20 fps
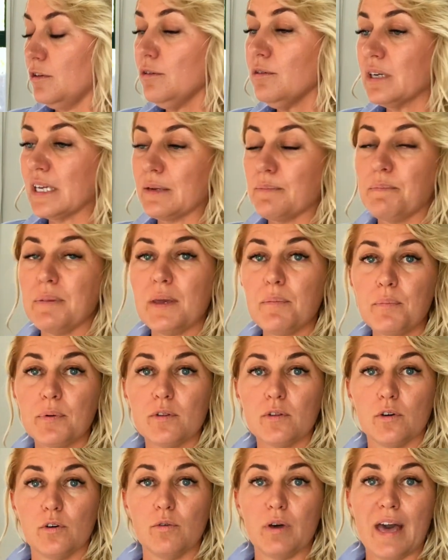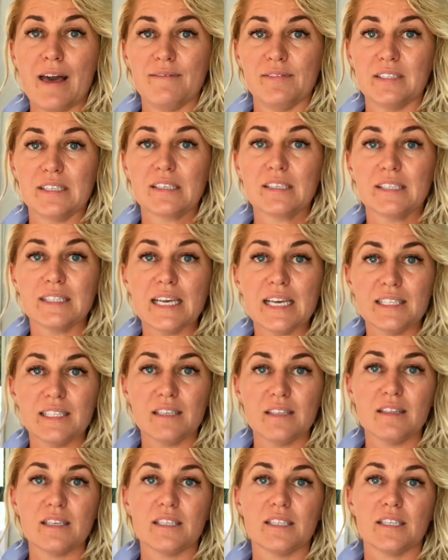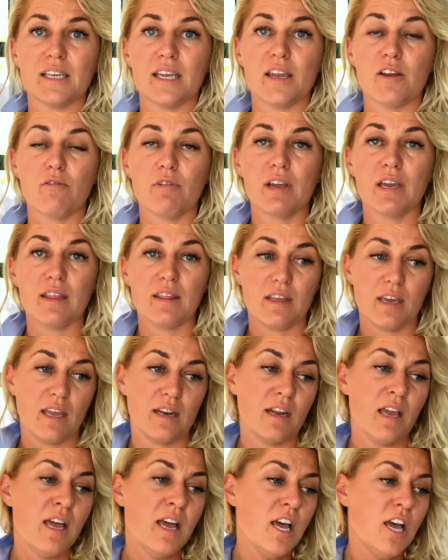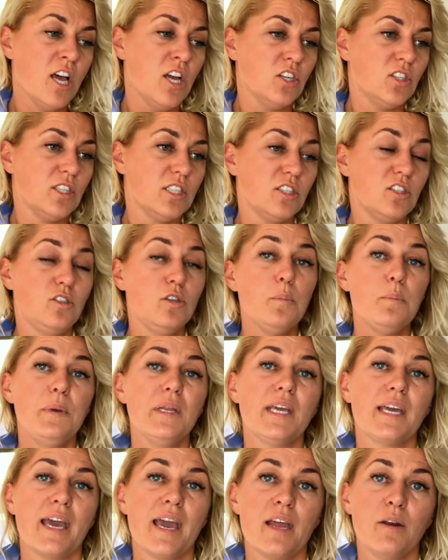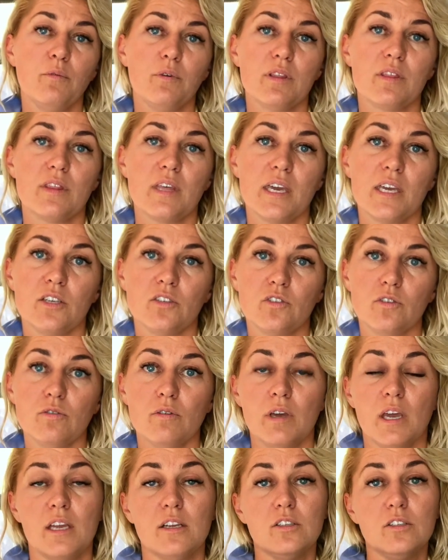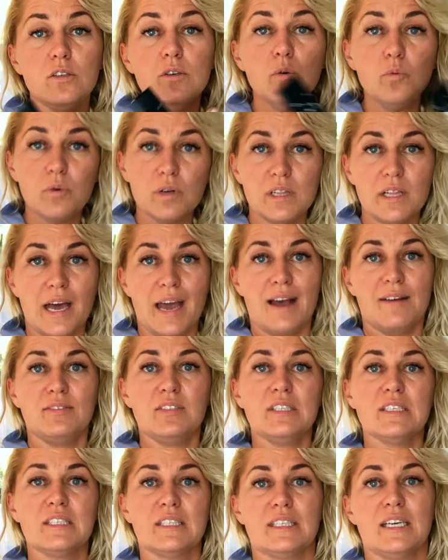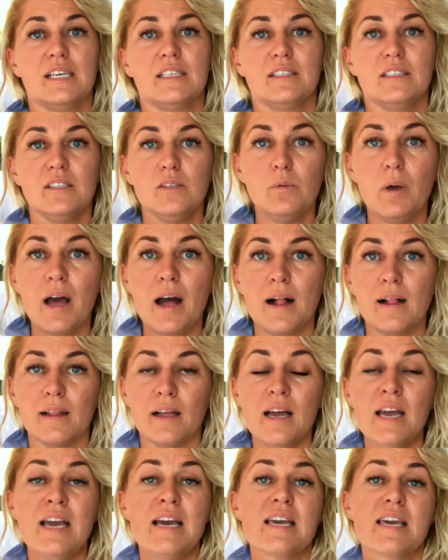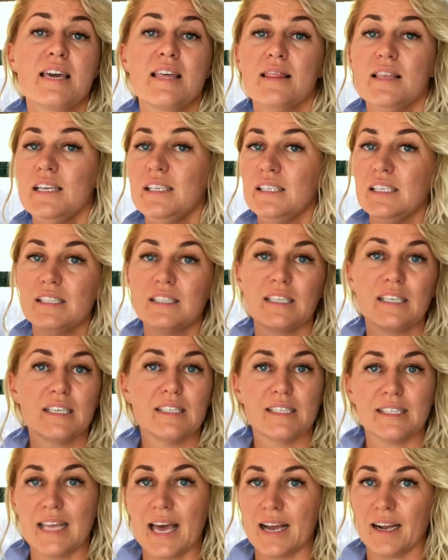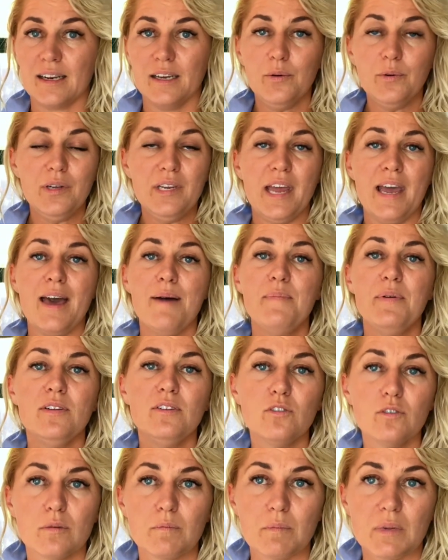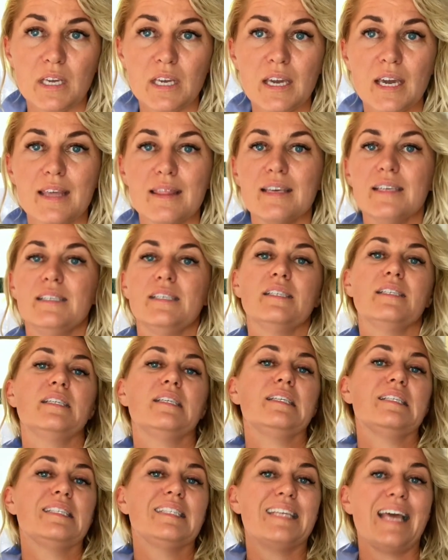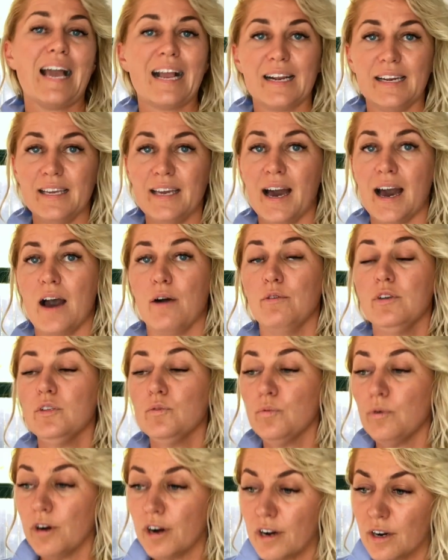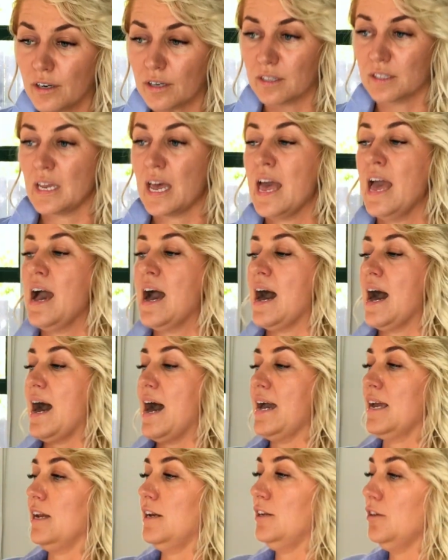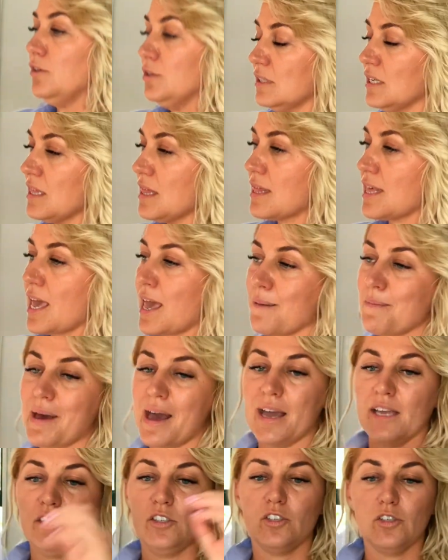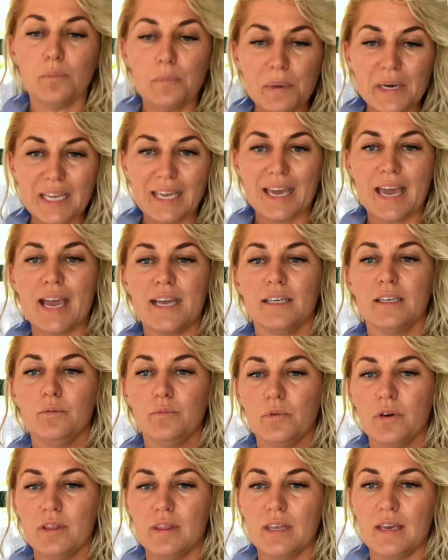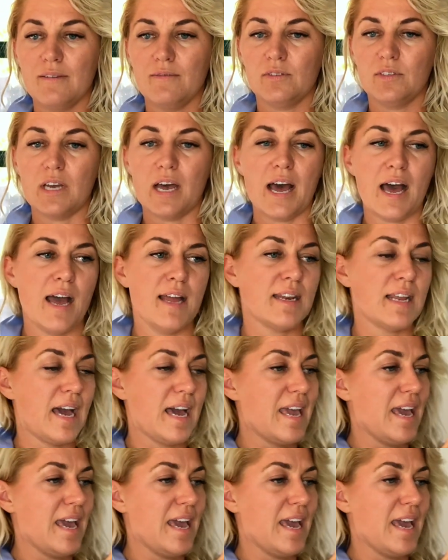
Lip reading: at people who have success in this area, then just duplicate what they do and you will have success as well. And this is exactly what happened to me, and this is exactly how it worked. I looked at them, I duplicated what they've done, I